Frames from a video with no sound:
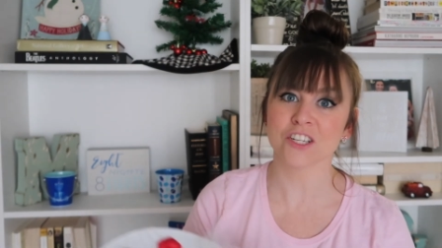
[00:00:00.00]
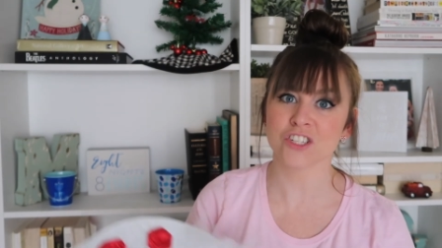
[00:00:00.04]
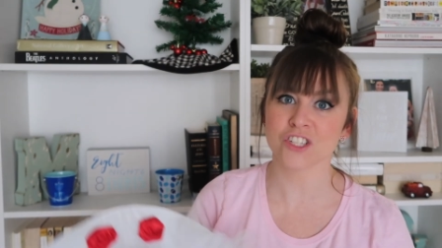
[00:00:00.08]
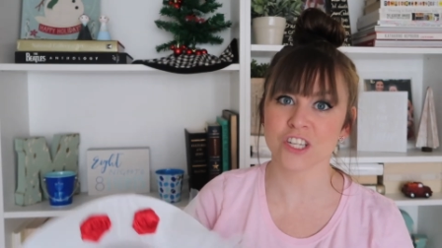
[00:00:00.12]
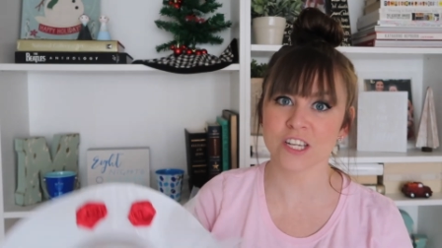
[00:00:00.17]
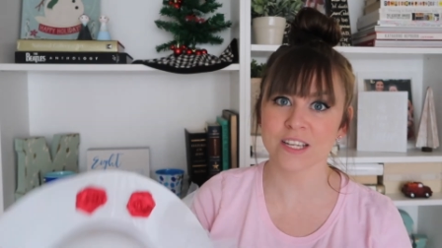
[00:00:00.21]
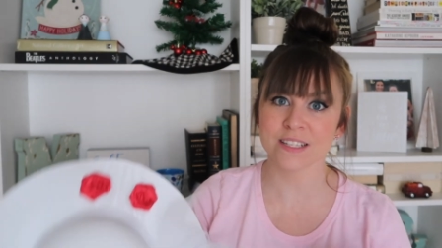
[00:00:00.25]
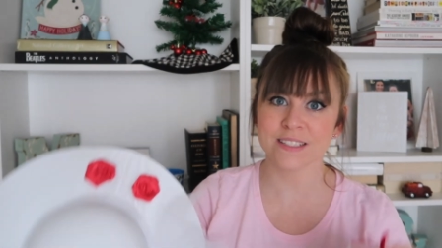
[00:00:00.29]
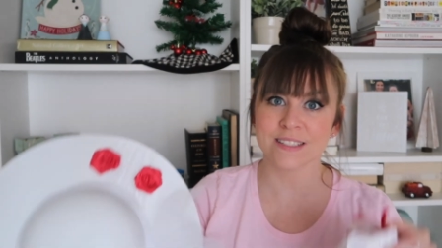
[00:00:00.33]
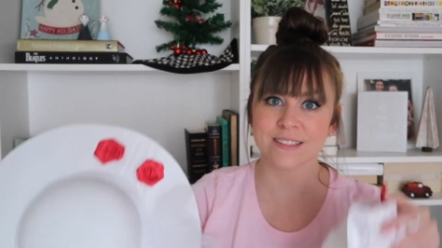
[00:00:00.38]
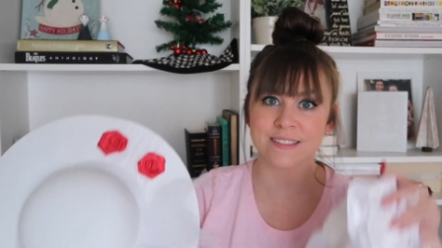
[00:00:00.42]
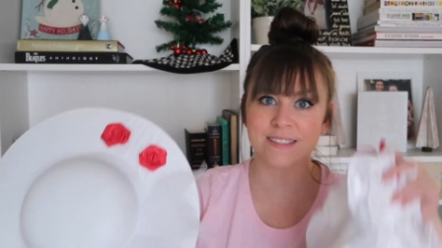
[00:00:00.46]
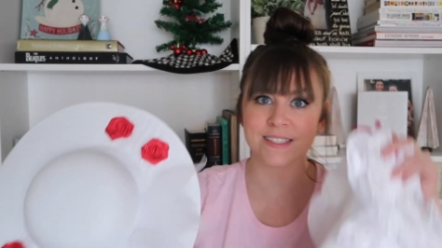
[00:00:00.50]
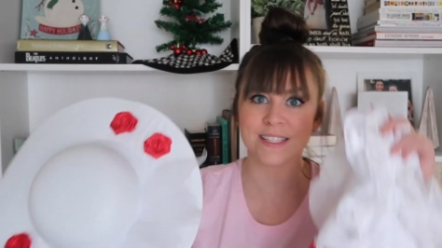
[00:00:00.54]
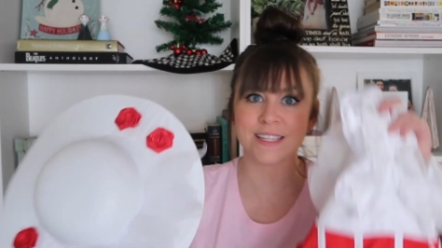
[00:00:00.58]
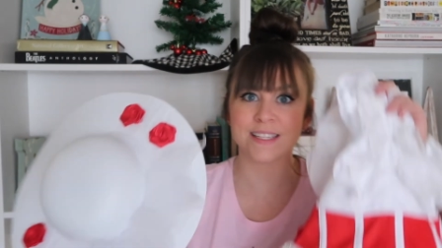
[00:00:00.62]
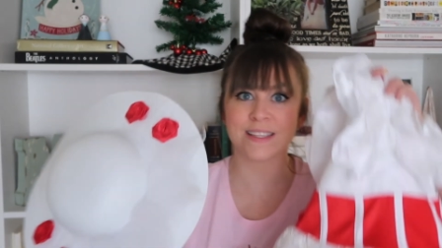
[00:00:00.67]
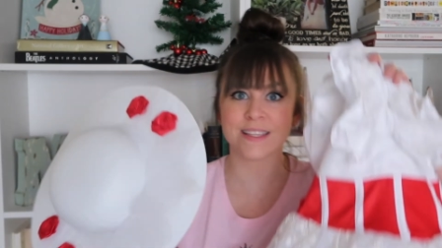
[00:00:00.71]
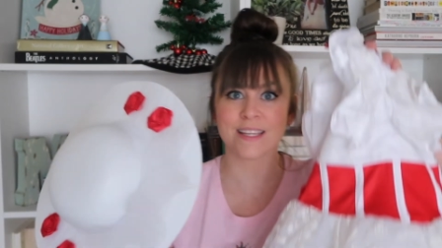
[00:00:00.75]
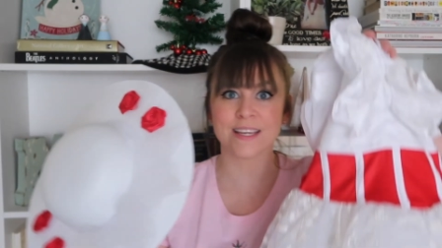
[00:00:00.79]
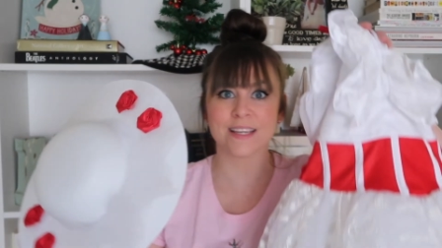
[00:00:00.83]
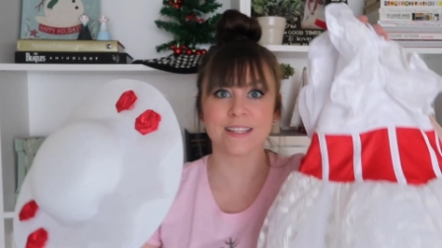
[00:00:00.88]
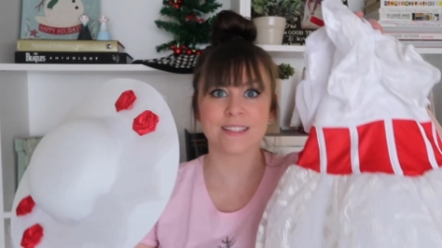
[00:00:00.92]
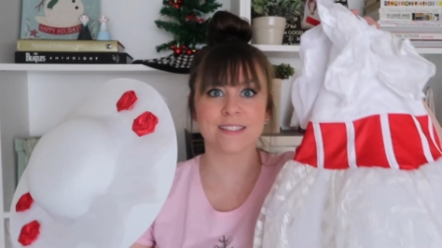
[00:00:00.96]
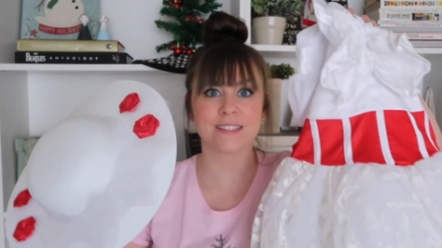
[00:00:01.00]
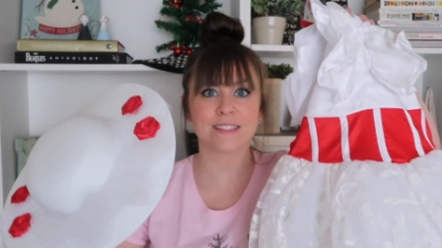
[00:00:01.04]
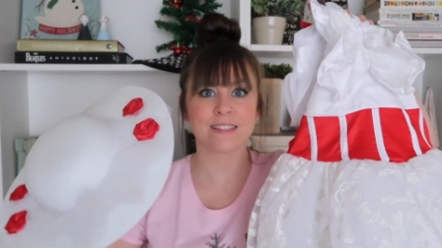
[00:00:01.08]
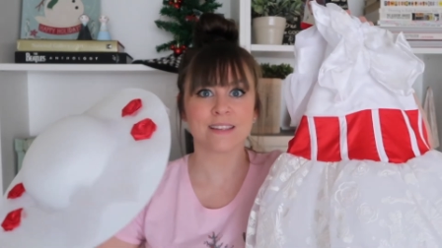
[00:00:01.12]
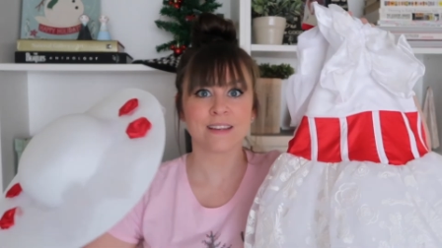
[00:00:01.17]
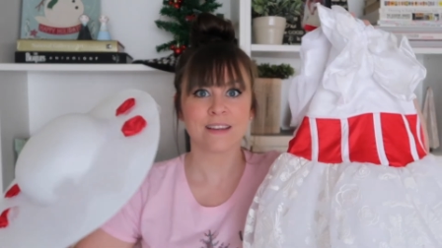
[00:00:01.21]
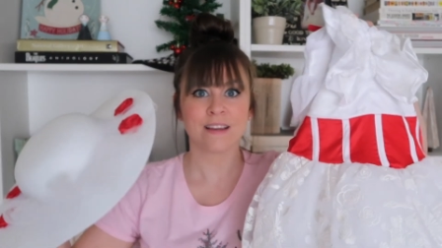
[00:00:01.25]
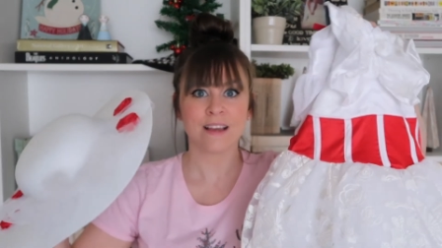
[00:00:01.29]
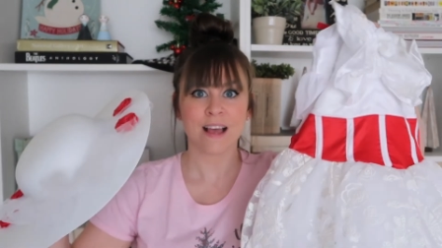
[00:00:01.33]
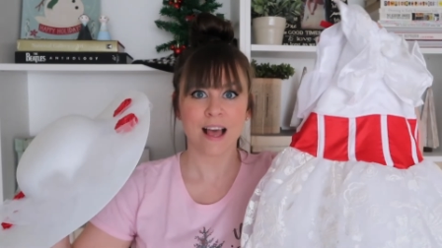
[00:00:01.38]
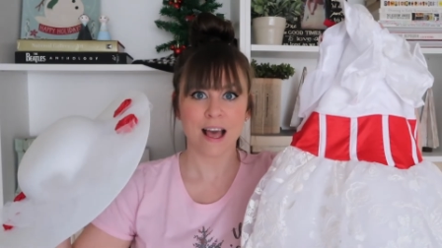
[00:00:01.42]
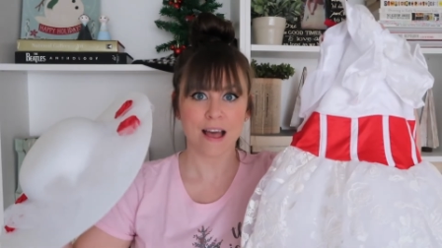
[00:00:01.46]
She hasn't seen this,
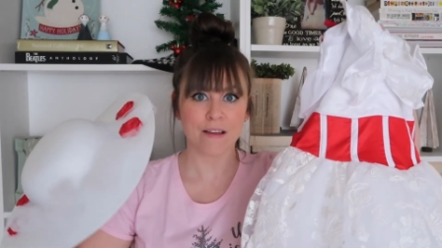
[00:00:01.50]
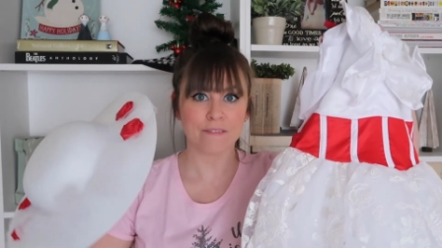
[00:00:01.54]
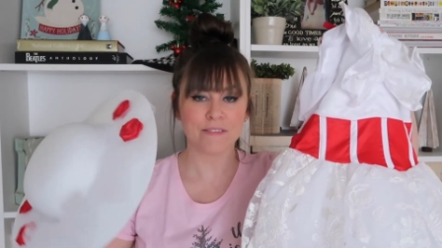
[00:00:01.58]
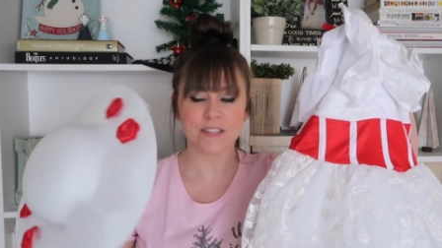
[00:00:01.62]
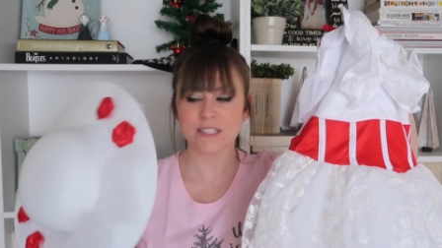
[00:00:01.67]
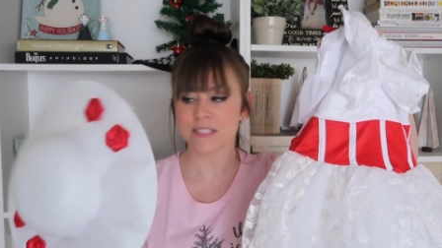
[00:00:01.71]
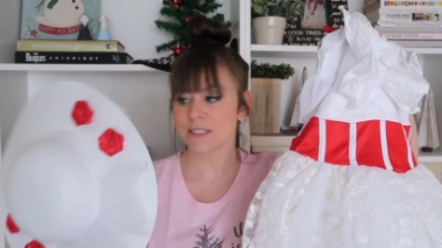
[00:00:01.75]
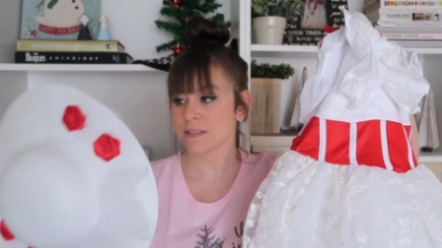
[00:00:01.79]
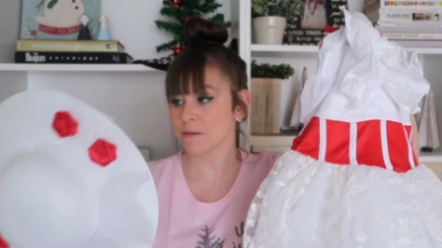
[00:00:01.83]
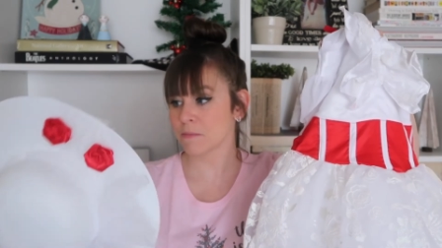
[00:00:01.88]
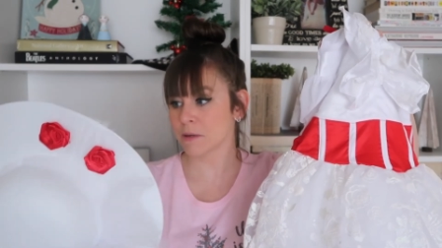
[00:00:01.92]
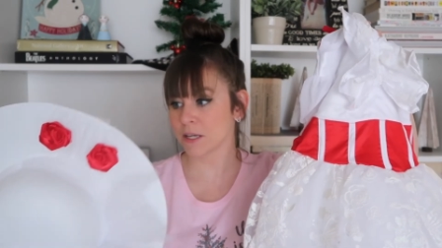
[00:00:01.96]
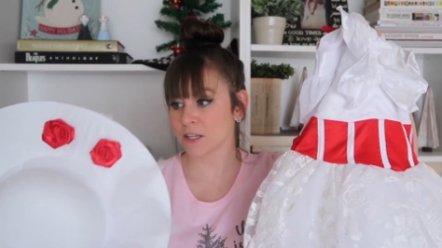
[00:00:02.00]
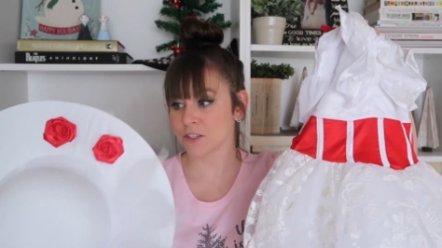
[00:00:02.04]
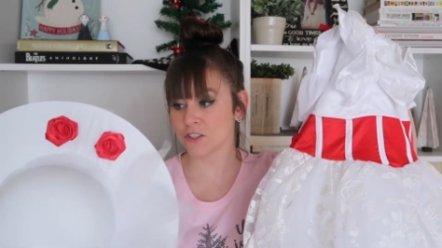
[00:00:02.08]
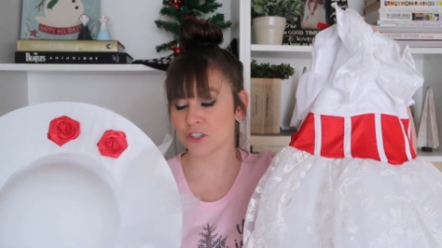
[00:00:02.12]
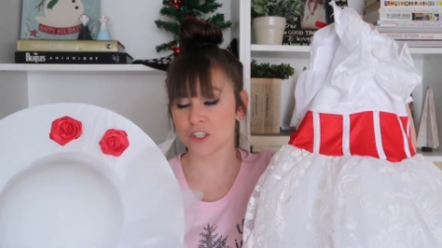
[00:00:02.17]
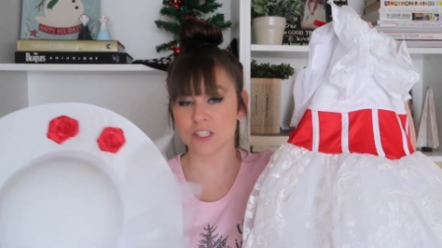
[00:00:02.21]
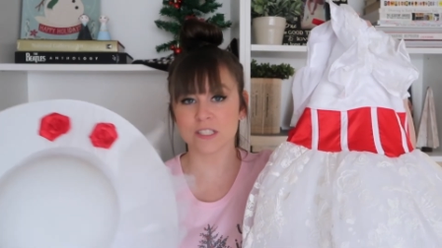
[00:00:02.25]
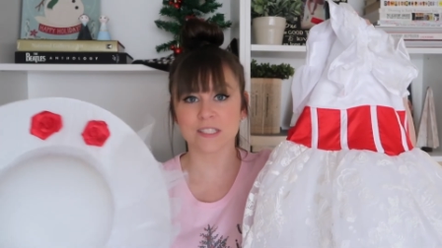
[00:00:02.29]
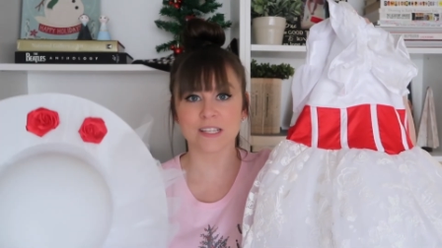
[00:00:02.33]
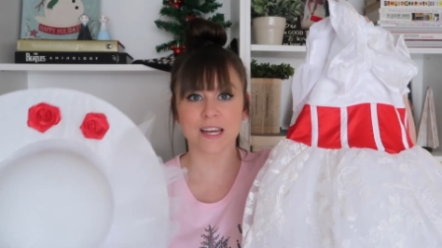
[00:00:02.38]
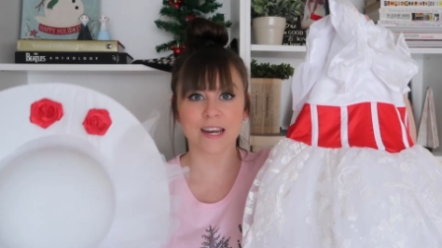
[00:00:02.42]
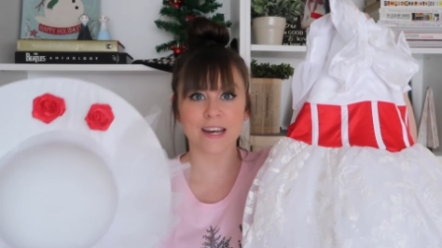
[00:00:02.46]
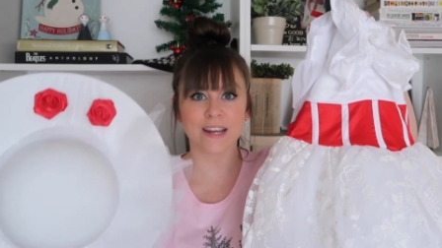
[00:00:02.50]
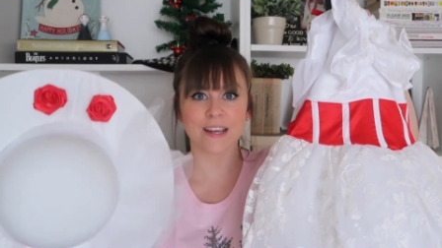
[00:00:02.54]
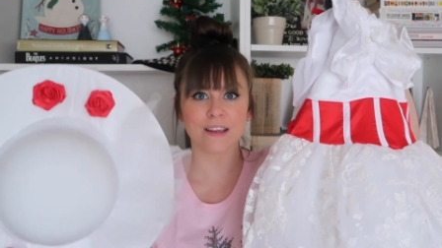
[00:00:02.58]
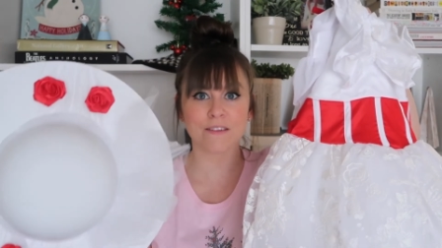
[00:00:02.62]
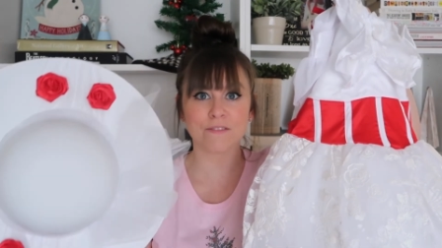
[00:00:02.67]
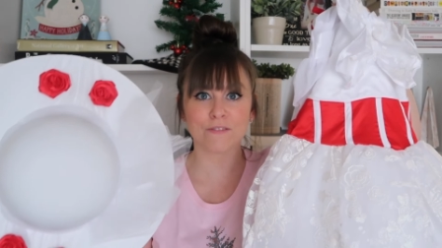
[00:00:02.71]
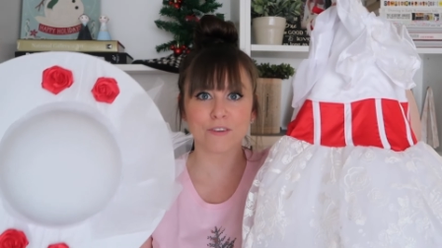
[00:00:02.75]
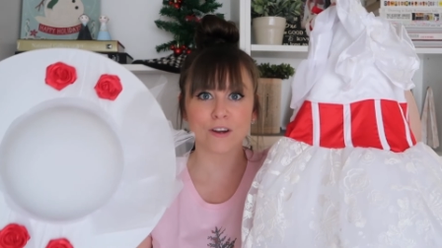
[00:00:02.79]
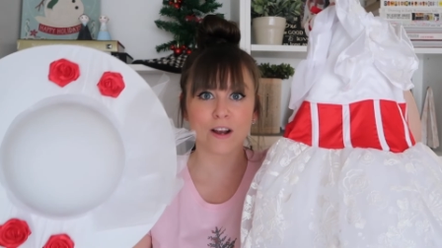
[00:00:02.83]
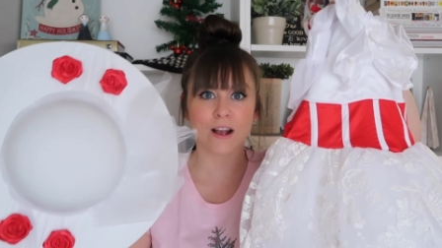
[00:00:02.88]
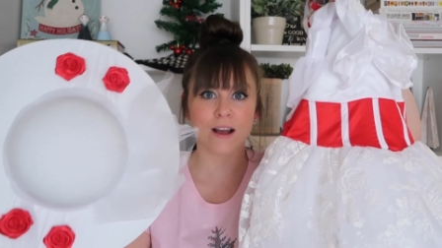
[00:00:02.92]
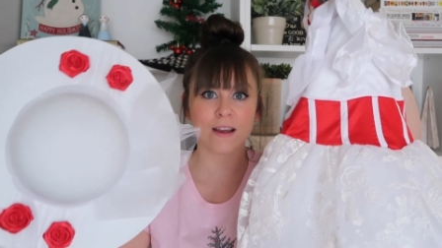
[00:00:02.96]
obviously, because she's getting it
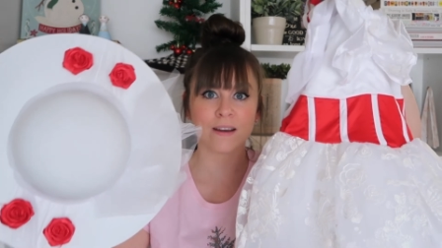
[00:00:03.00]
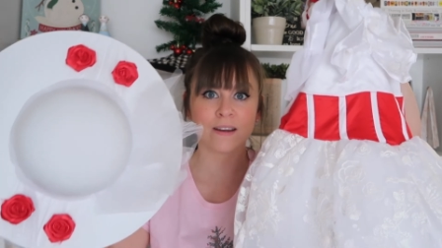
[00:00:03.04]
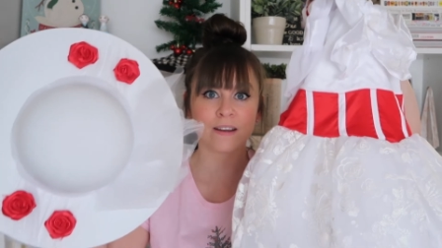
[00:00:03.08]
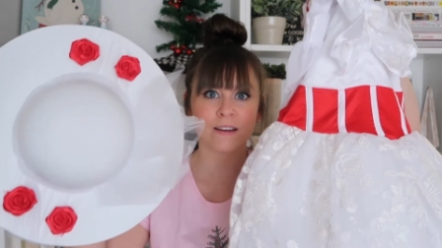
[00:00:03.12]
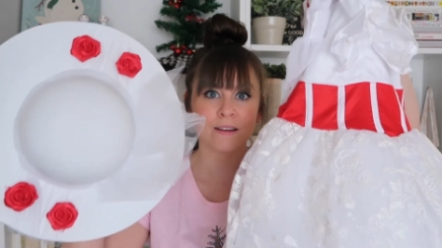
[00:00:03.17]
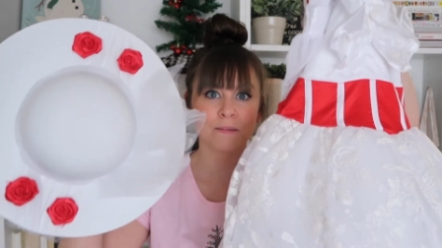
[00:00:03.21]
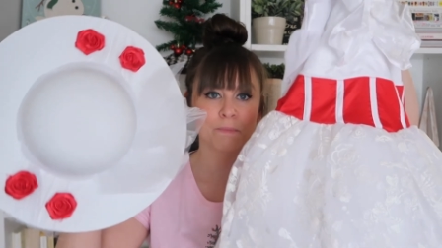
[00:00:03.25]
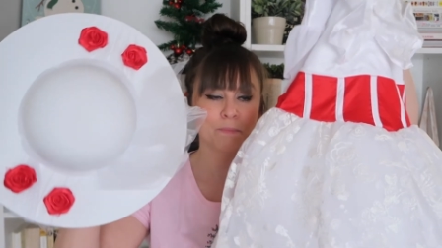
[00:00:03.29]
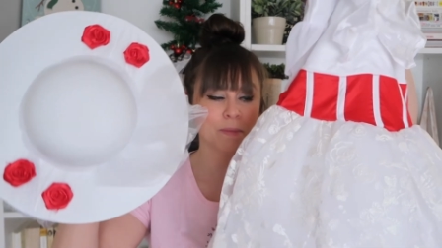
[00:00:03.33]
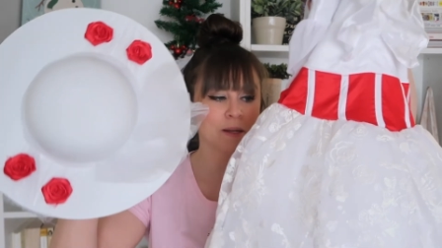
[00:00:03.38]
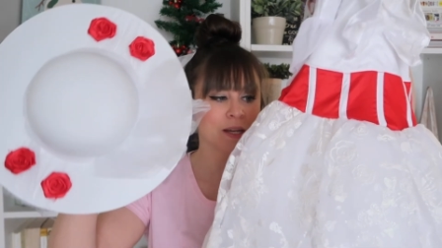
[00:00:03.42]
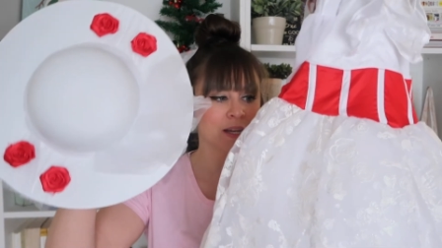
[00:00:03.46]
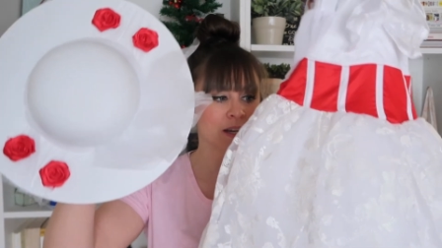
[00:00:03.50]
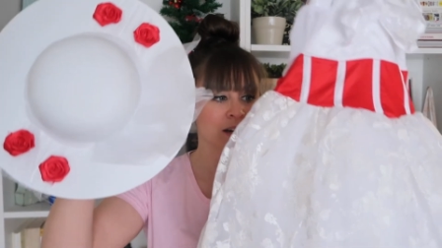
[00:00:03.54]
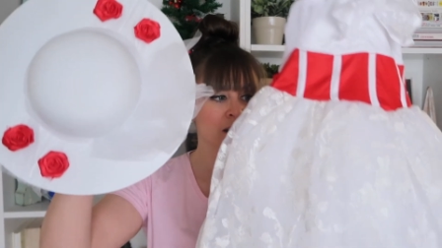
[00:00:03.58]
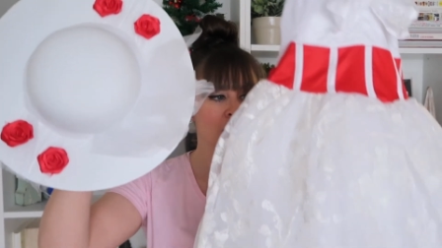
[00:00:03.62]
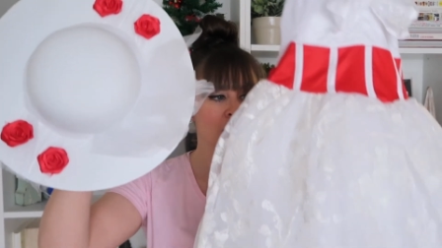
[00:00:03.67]
for Hanukkah, but